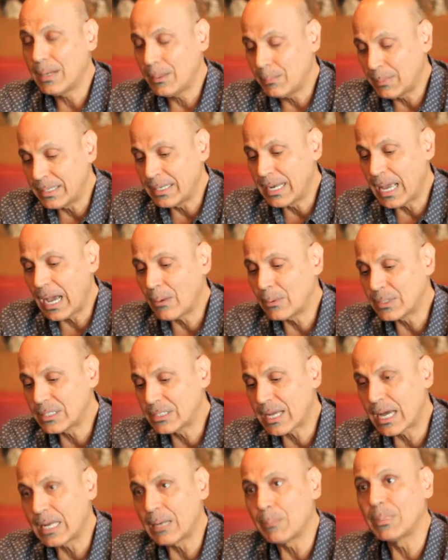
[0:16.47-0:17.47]
But now it's
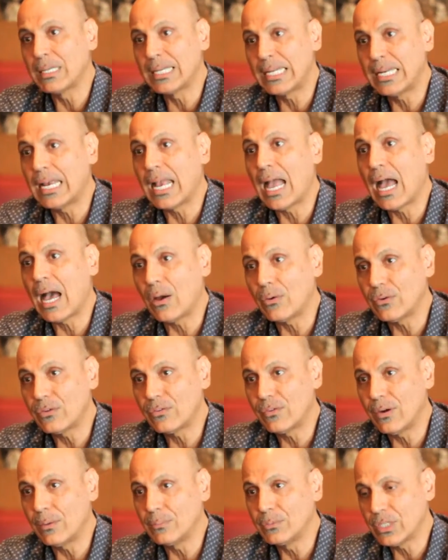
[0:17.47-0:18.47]
kind of bleeding out
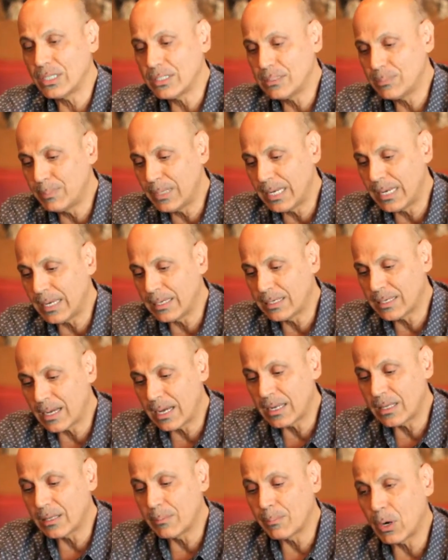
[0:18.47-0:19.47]
from just being
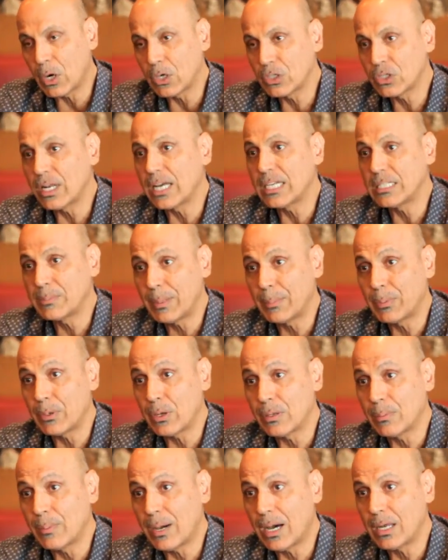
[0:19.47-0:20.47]
kind of the marginalized people
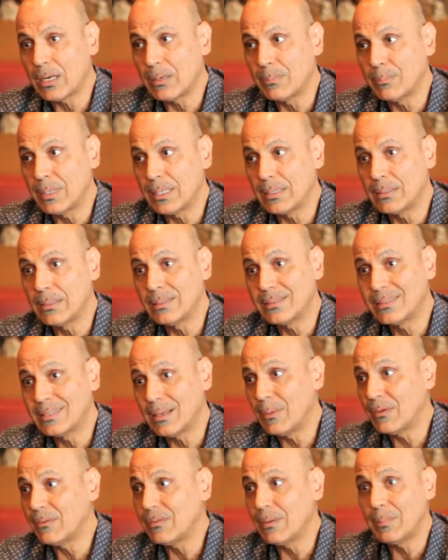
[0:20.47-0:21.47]
on the bottom, but
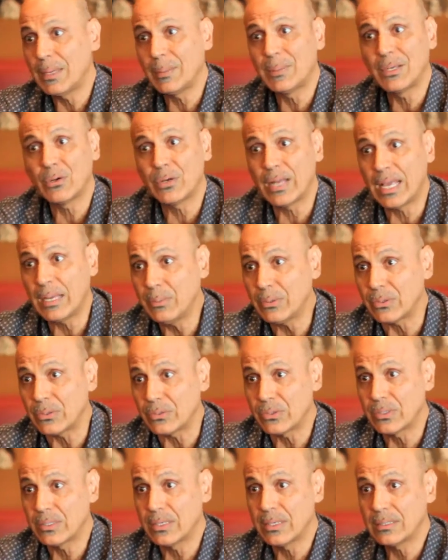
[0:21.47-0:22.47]
some of them may be your
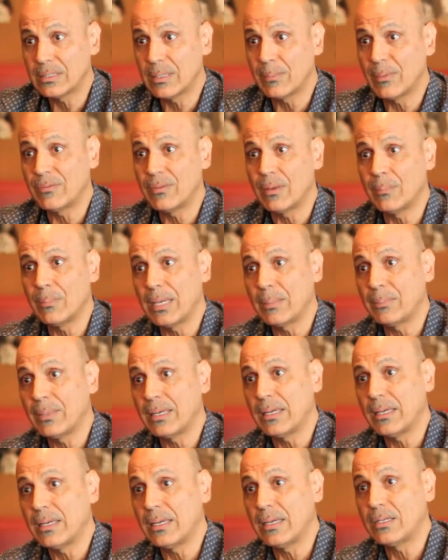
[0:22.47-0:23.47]
neighbors, some of them may
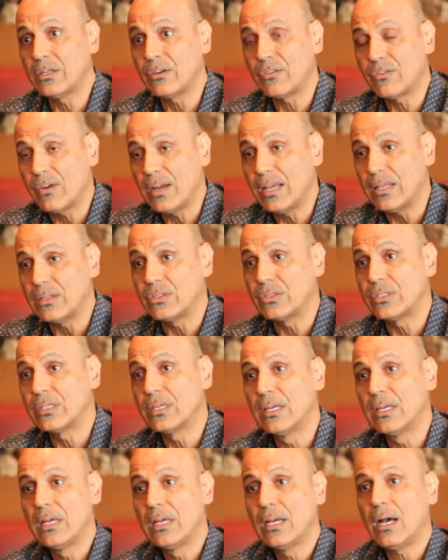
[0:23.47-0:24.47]
be your friends.
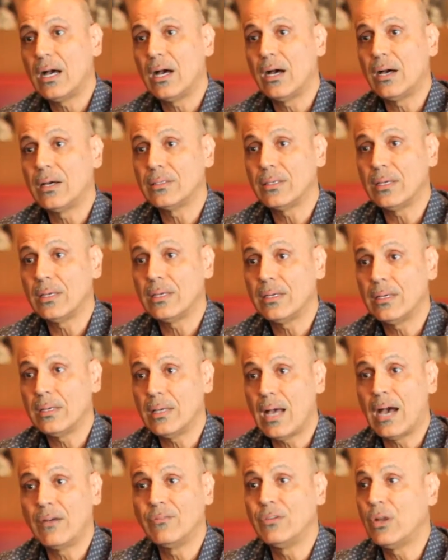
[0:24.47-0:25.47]

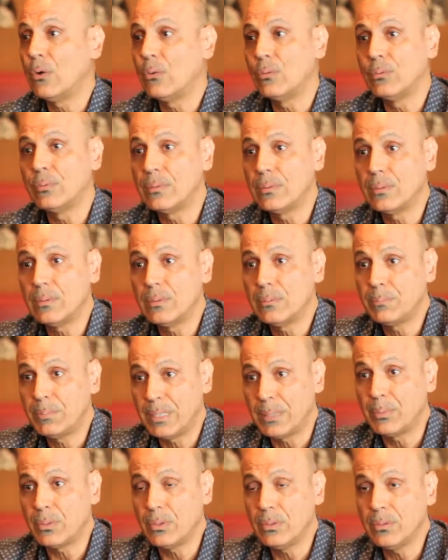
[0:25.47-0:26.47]
I've known
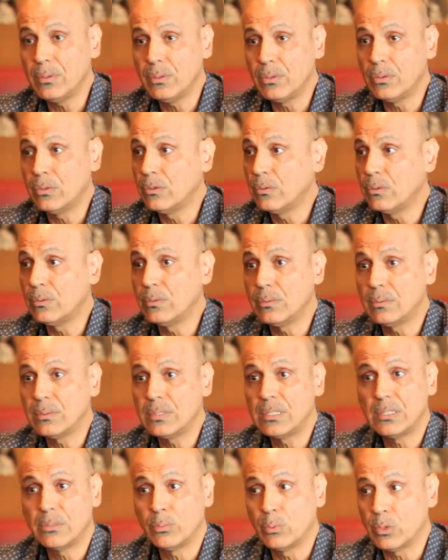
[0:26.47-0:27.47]
people who
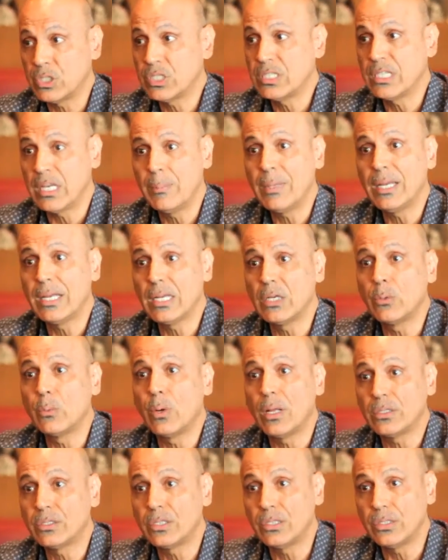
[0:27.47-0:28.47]
were seemingly
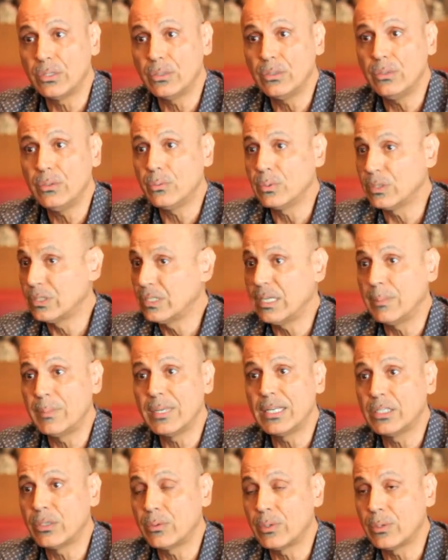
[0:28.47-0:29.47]
well-to-do, were
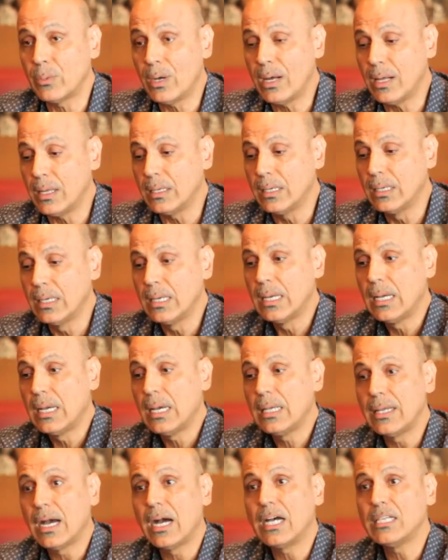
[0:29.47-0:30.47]
seemingly doing well.
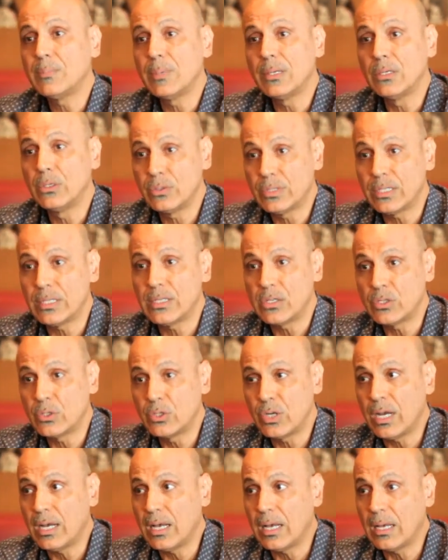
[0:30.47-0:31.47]
The husband loses his
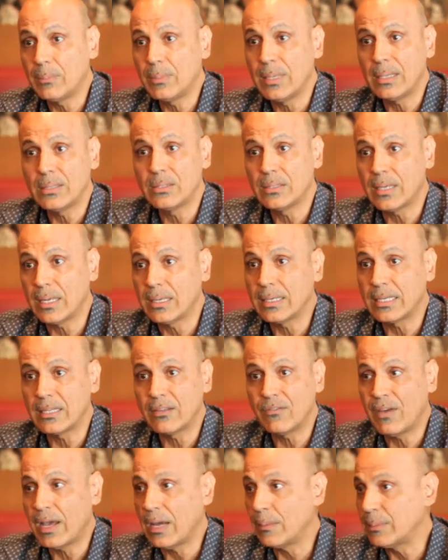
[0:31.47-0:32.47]
job, and suddenly the
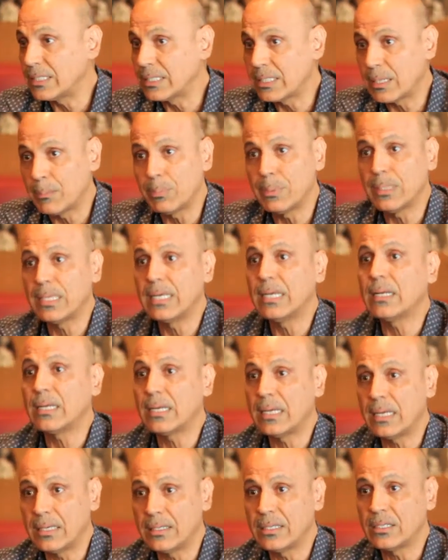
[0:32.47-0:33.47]
family is
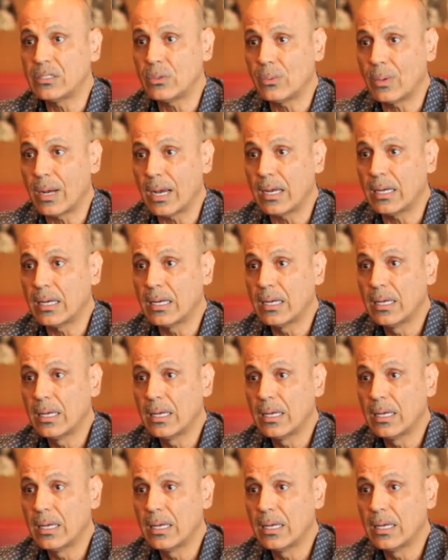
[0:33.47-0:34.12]
completely in disarray.